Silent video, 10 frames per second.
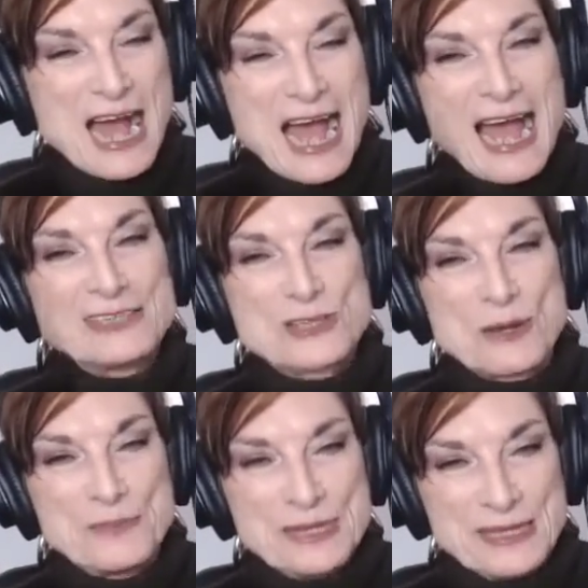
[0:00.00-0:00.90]
I
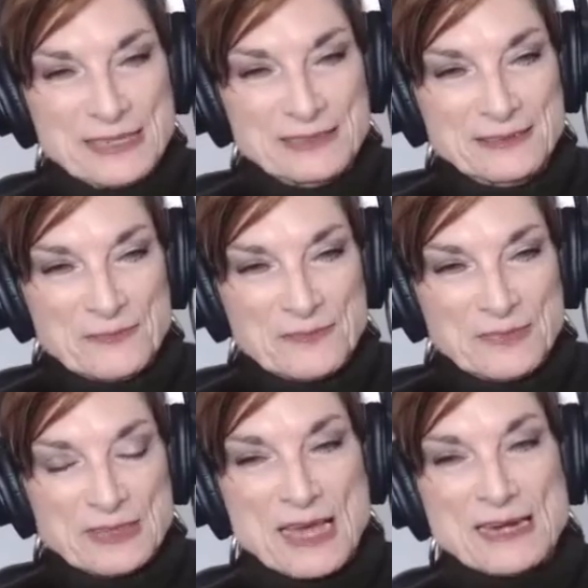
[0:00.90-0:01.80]
jump in
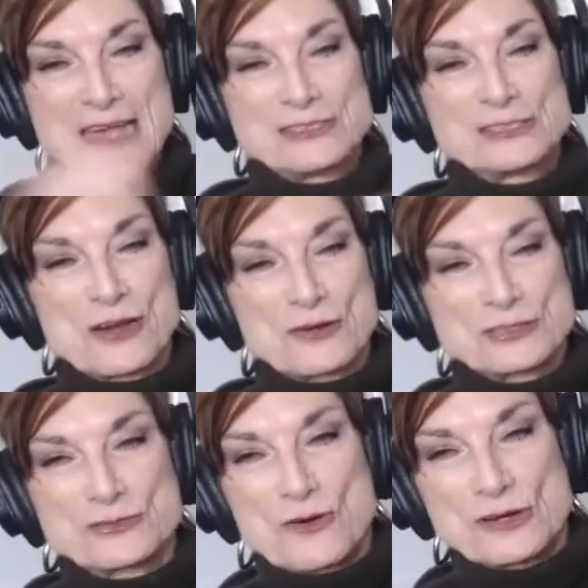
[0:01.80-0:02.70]
and I share a
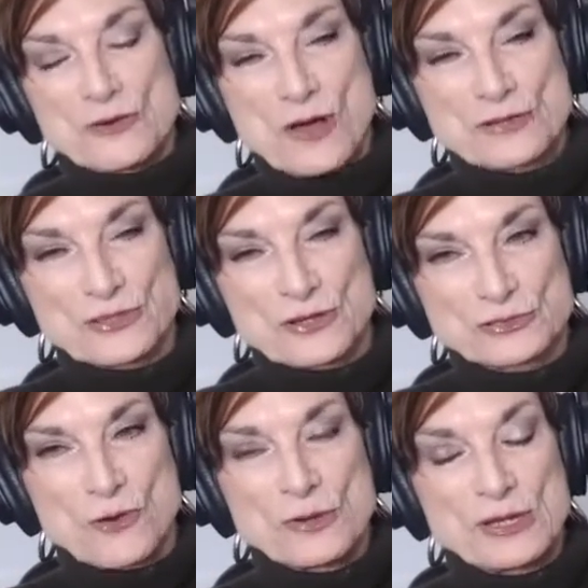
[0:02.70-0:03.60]
story also.
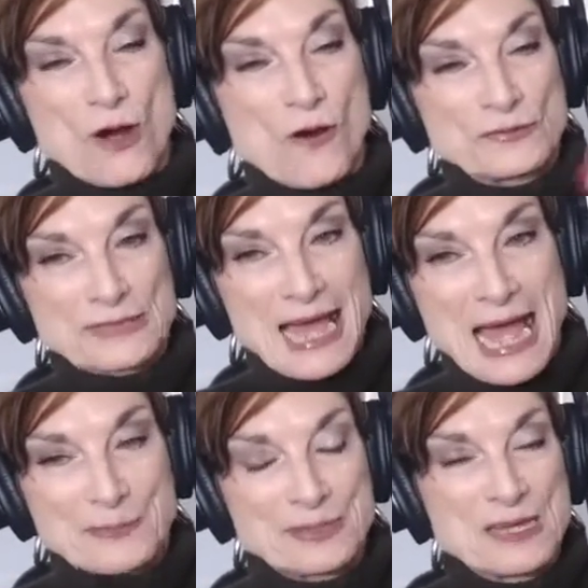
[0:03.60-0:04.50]
So we overlap.